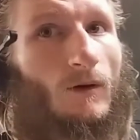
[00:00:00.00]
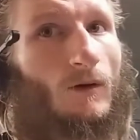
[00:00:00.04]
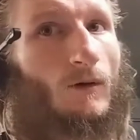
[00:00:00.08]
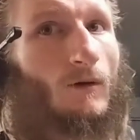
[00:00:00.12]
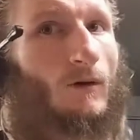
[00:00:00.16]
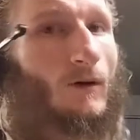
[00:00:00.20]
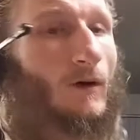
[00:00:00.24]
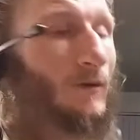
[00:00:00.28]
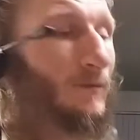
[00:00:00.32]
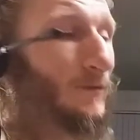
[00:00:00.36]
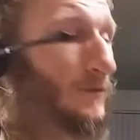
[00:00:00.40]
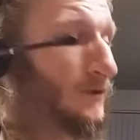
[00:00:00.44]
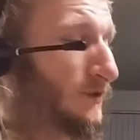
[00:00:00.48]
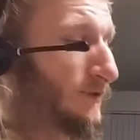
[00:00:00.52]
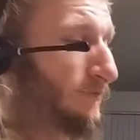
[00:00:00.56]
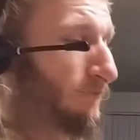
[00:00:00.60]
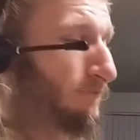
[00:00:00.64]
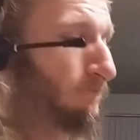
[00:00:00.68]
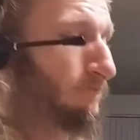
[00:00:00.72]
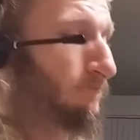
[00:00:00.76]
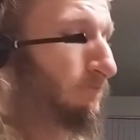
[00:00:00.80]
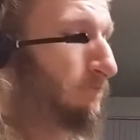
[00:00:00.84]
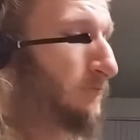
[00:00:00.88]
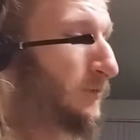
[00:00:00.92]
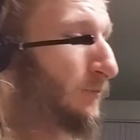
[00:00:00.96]
almost
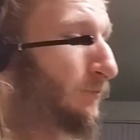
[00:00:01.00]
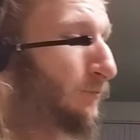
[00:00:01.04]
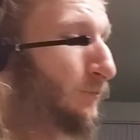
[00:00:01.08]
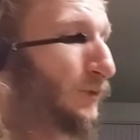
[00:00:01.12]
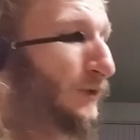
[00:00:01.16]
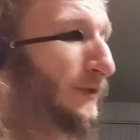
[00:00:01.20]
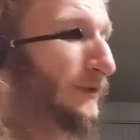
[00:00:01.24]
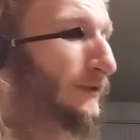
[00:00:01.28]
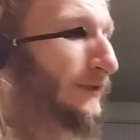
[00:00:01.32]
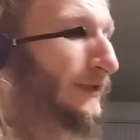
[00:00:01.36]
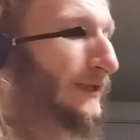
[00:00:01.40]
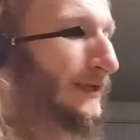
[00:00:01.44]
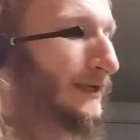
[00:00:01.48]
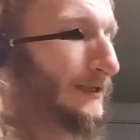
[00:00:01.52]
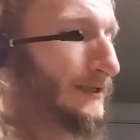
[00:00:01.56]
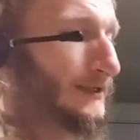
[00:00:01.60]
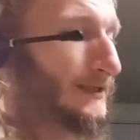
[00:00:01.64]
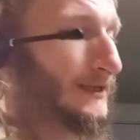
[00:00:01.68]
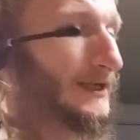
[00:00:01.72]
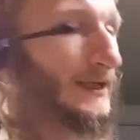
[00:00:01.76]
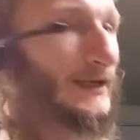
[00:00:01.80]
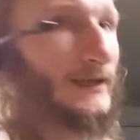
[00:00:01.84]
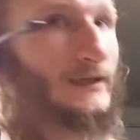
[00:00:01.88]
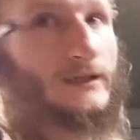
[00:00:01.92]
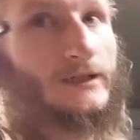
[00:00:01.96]
completely
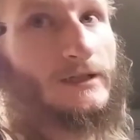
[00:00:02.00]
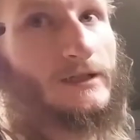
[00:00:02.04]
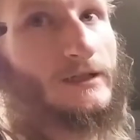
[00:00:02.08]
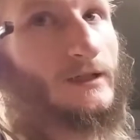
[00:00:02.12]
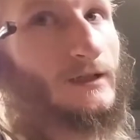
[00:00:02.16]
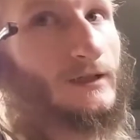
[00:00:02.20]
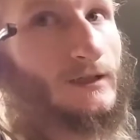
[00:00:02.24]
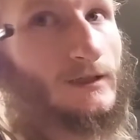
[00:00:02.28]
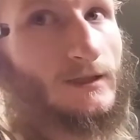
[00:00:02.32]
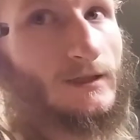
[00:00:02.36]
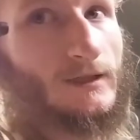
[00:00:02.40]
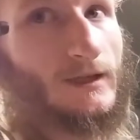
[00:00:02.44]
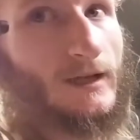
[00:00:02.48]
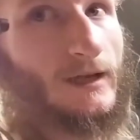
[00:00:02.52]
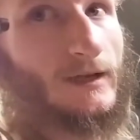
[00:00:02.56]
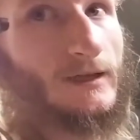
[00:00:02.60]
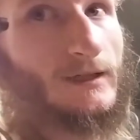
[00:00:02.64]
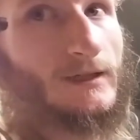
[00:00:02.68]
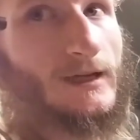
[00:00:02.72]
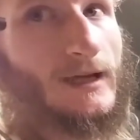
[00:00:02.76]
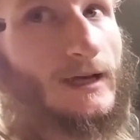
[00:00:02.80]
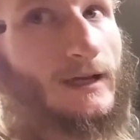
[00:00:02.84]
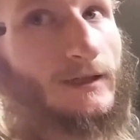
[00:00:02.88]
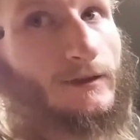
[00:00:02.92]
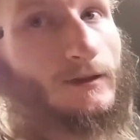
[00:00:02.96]
untouched
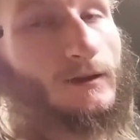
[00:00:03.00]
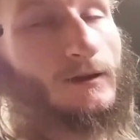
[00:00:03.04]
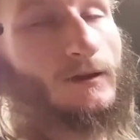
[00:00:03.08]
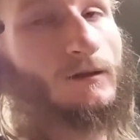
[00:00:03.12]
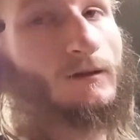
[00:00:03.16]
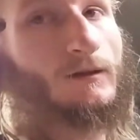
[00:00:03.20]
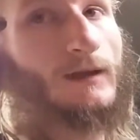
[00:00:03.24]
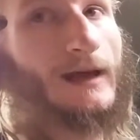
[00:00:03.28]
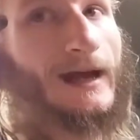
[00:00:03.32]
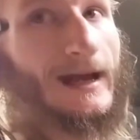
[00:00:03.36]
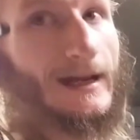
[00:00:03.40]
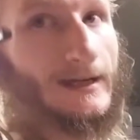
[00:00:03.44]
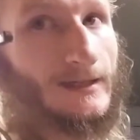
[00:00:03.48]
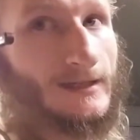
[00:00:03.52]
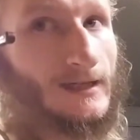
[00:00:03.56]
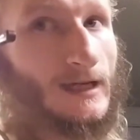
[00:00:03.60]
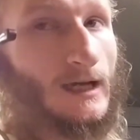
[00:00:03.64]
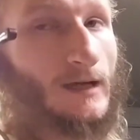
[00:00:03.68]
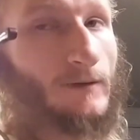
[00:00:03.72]
since the last